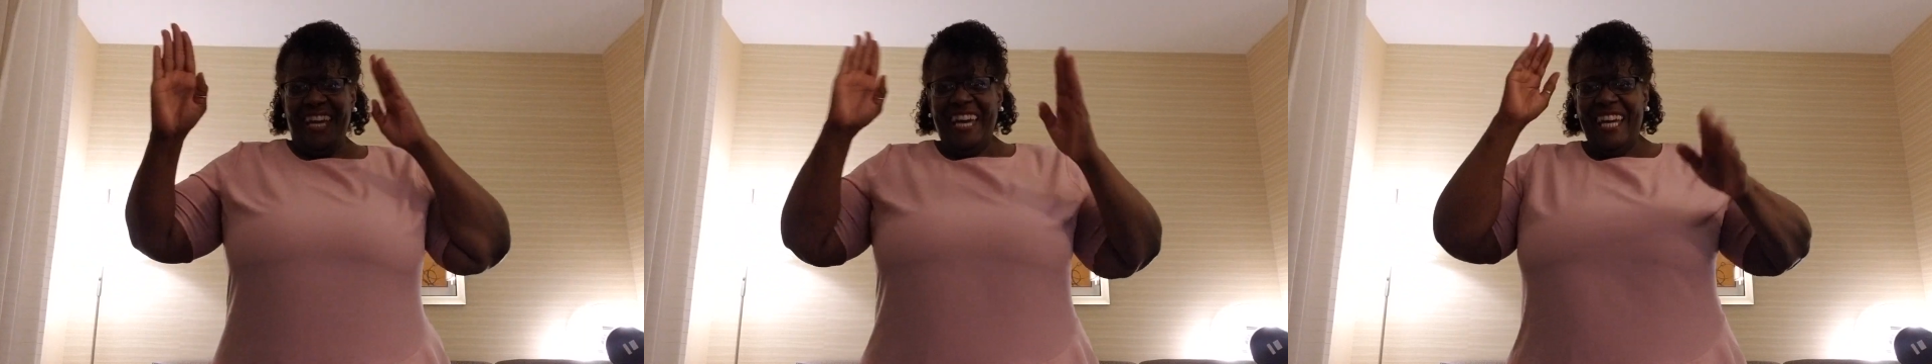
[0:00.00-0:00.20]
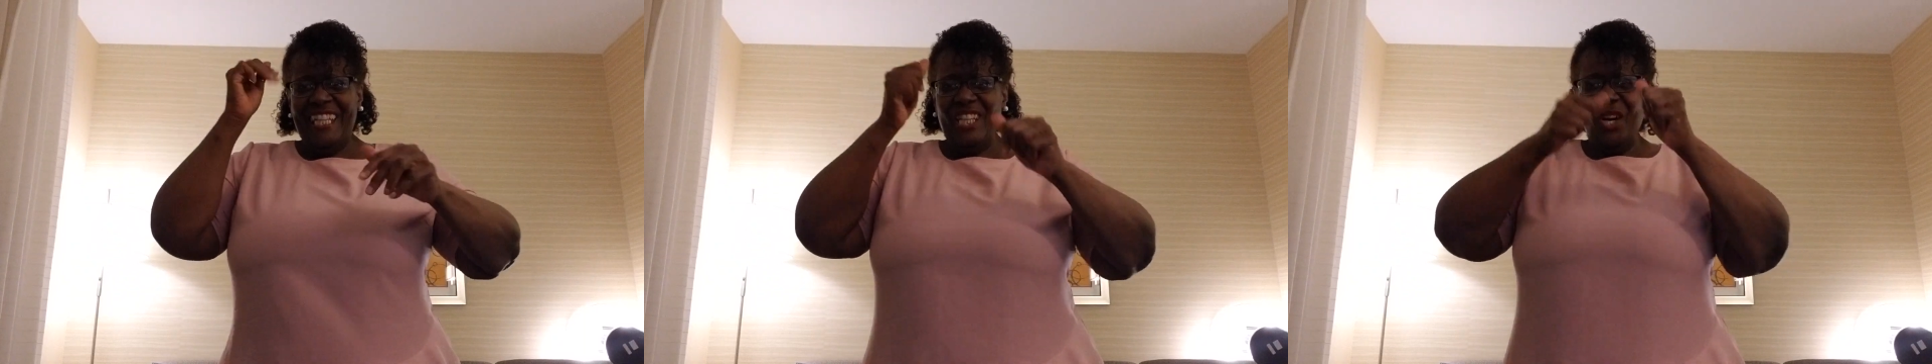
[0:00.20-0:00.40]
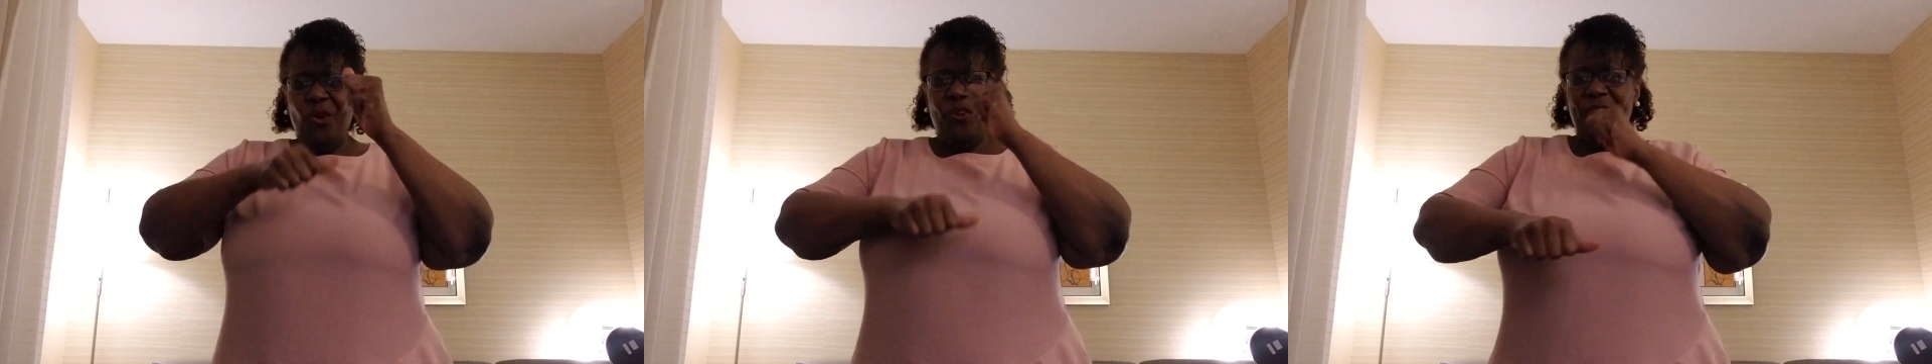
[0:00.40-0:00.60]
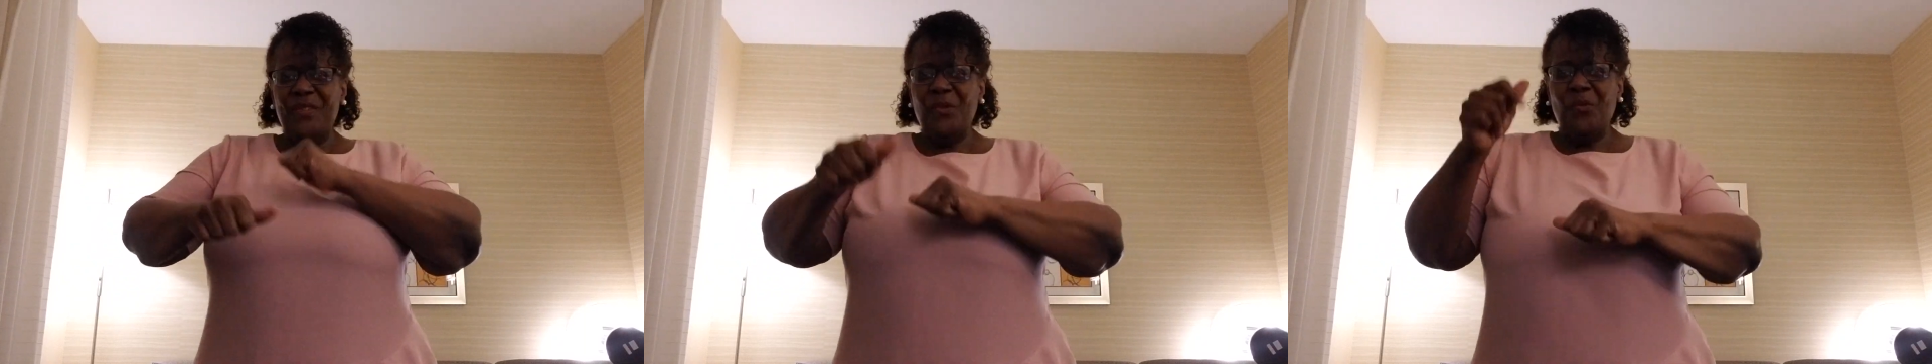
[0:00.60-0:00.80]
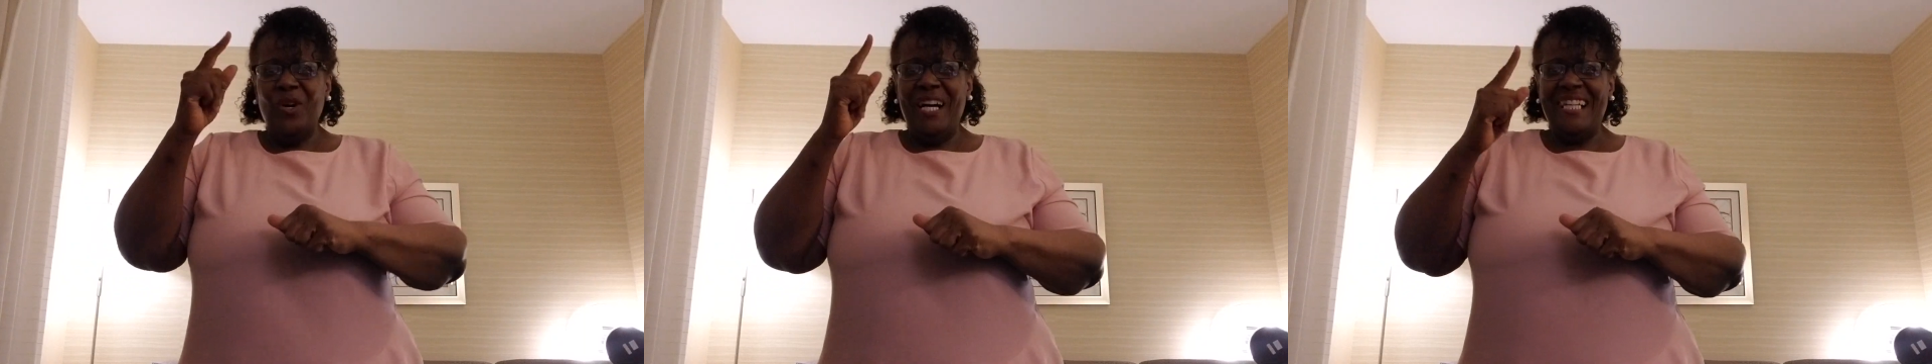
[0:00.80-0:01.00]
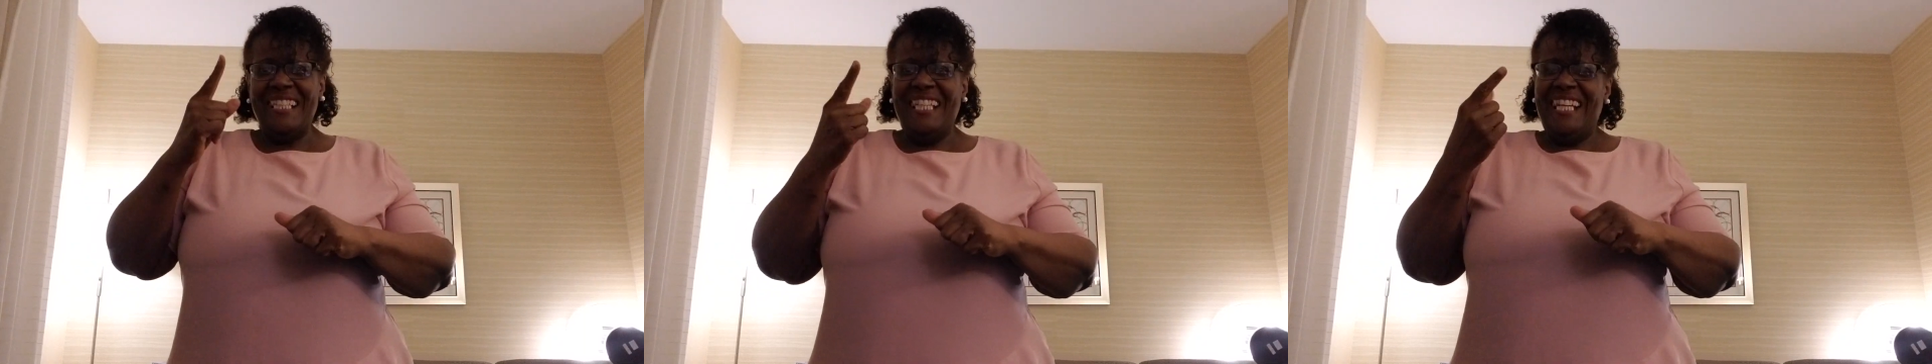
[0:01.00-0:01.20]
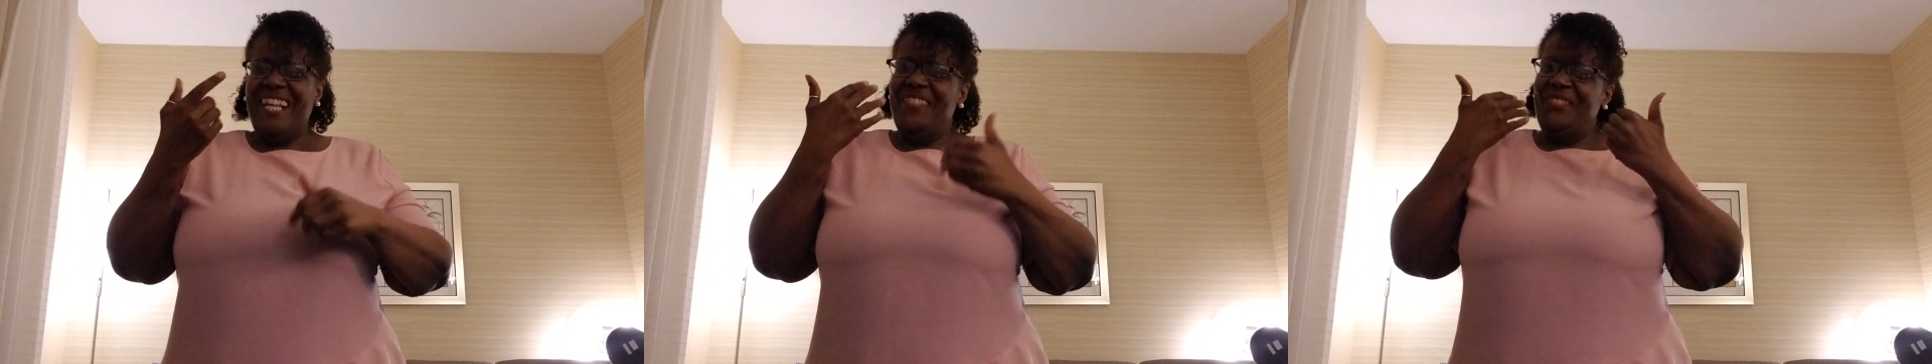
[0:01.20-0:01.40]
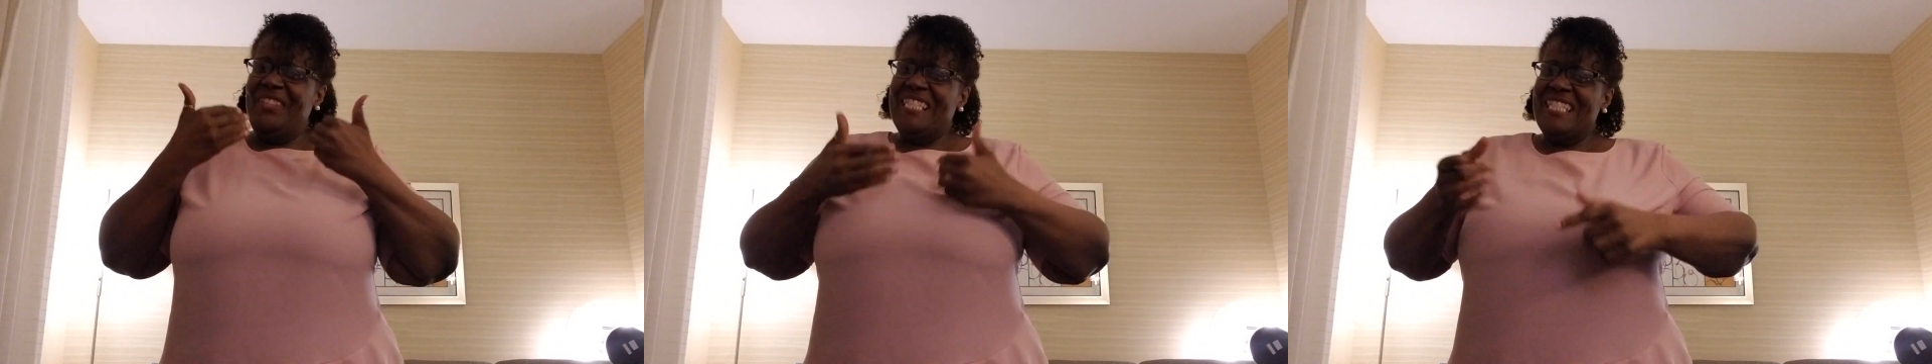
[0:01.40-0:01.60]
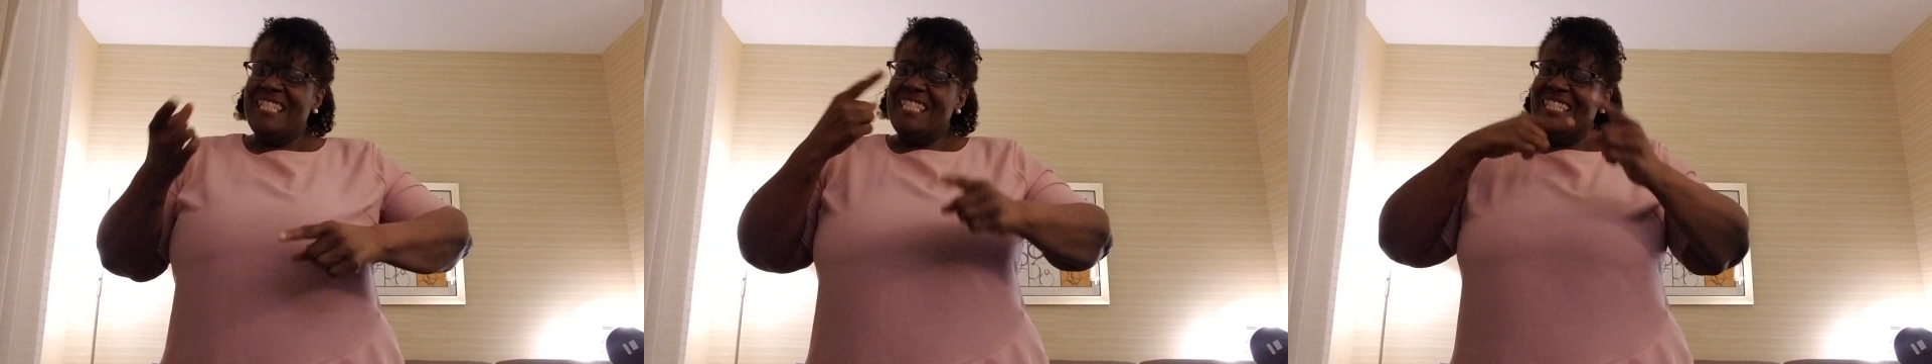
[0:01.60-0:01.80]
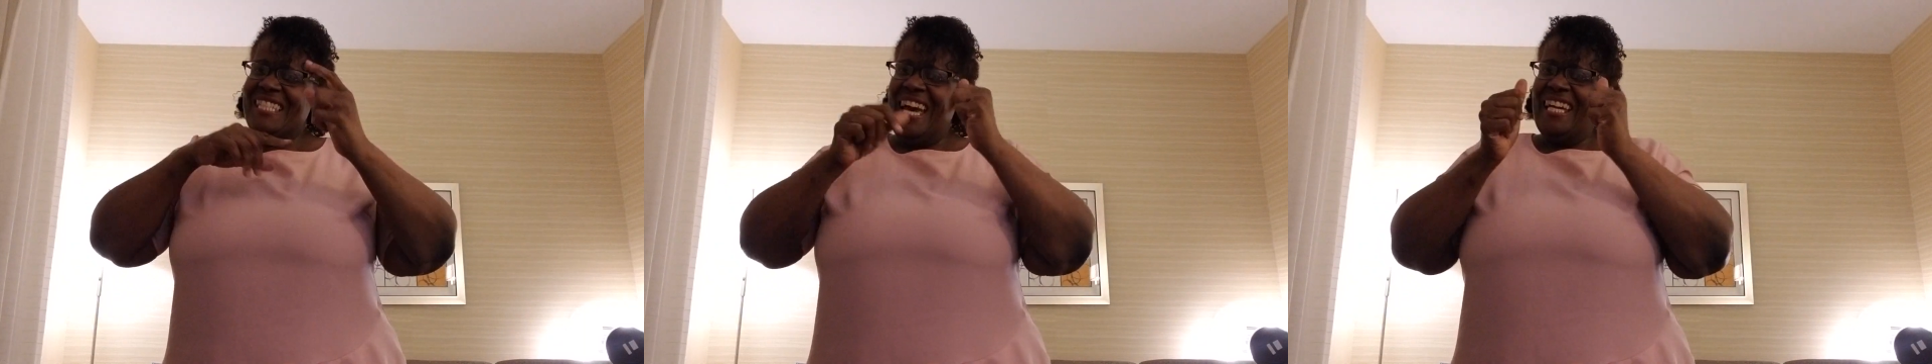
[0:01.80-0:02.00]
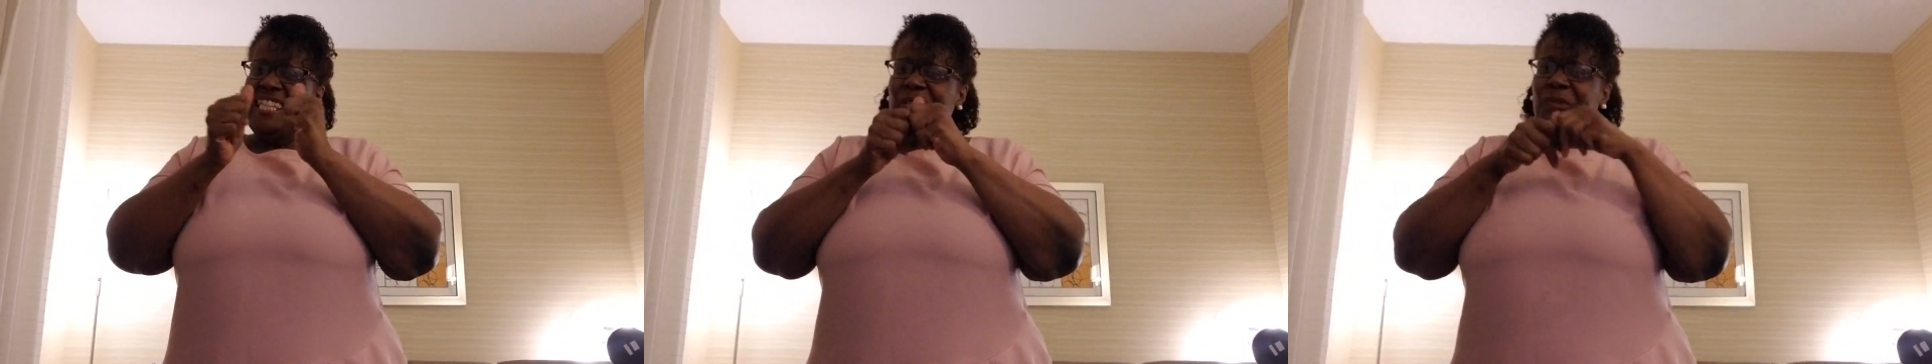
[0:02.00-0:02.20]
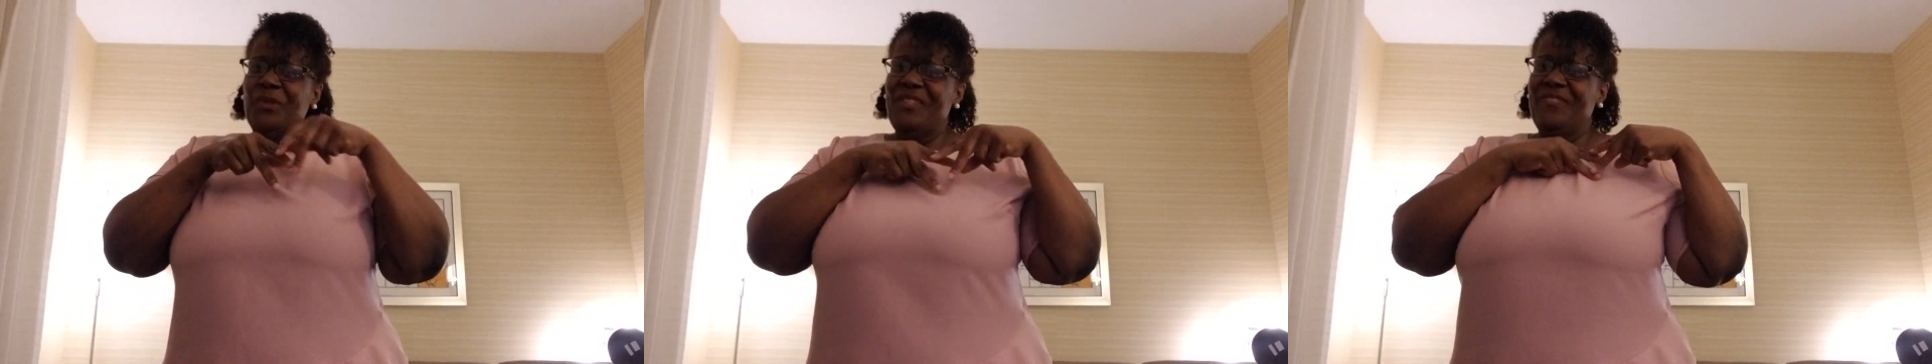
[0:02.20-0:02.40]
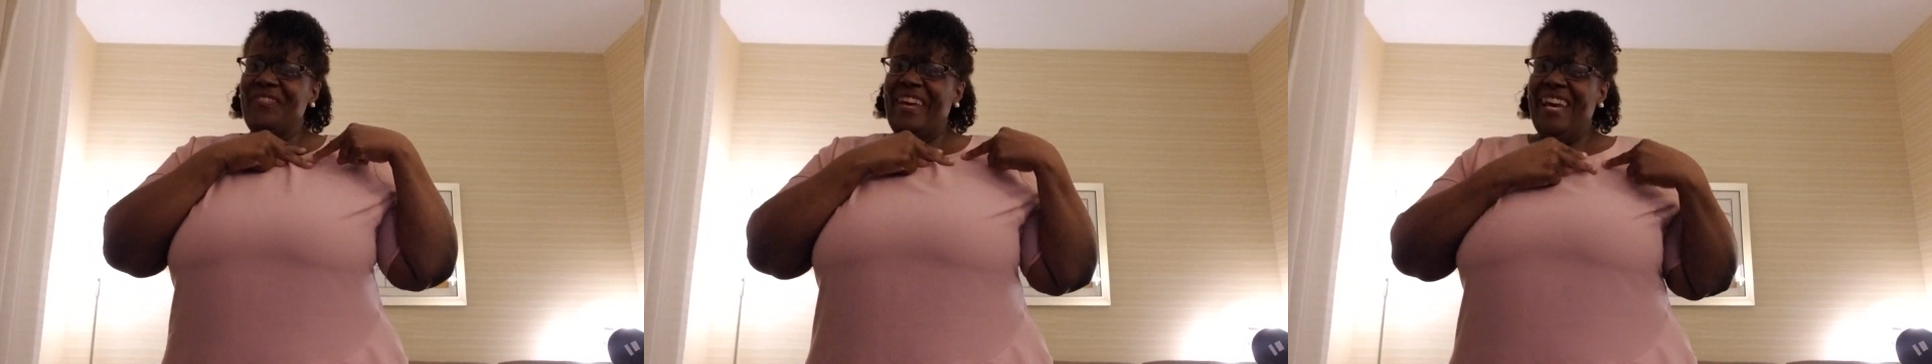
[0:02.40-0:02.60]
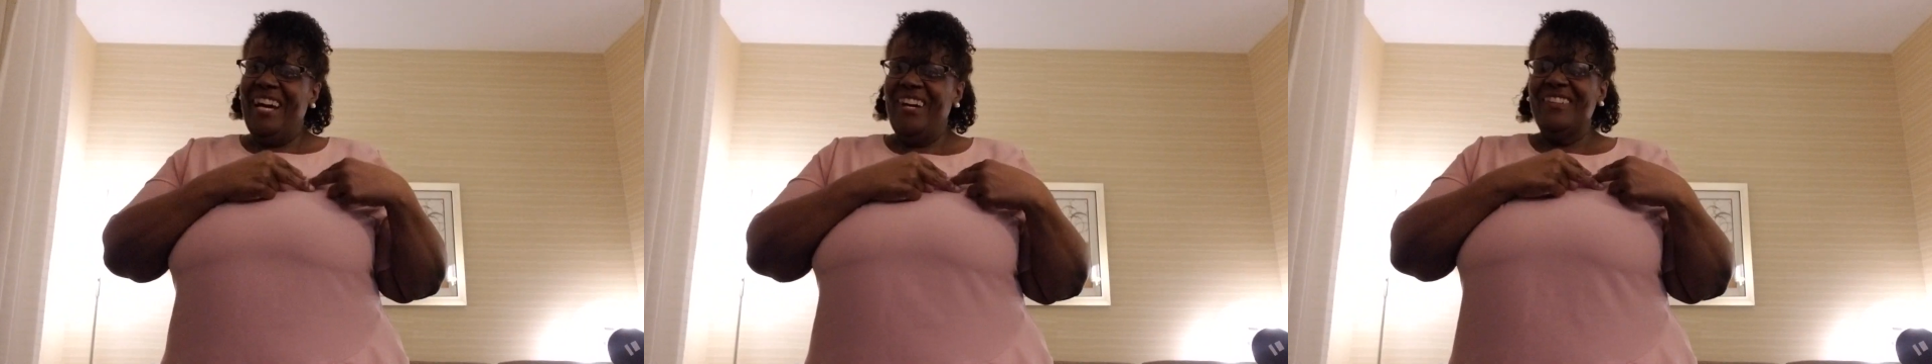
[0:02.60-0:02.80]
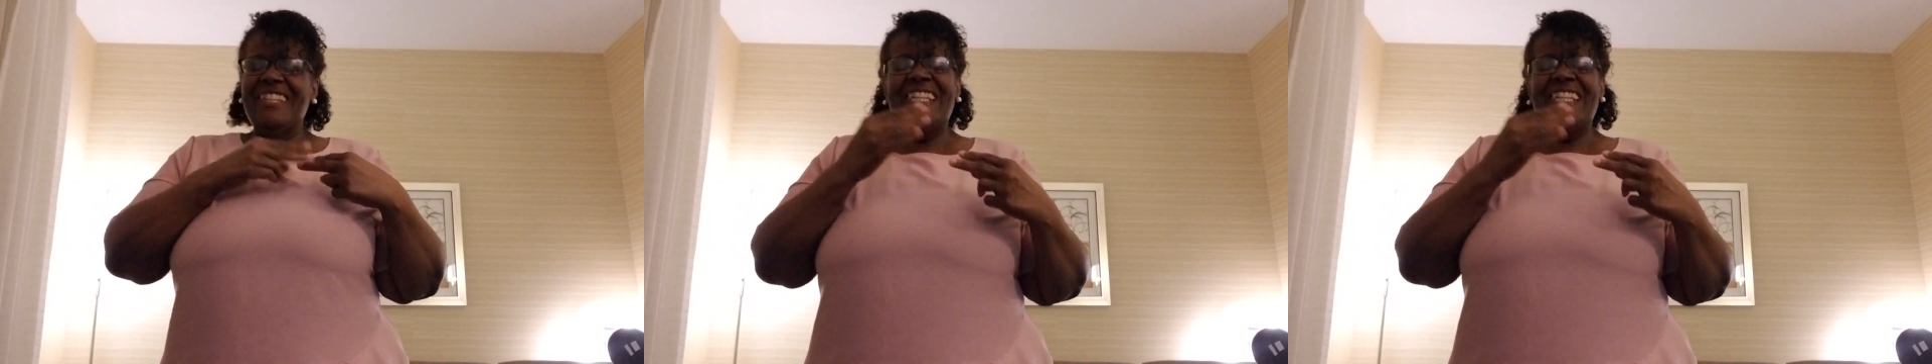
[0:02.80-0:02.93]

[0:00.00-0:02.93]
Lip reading: Hello everyone, this is Signing with Val,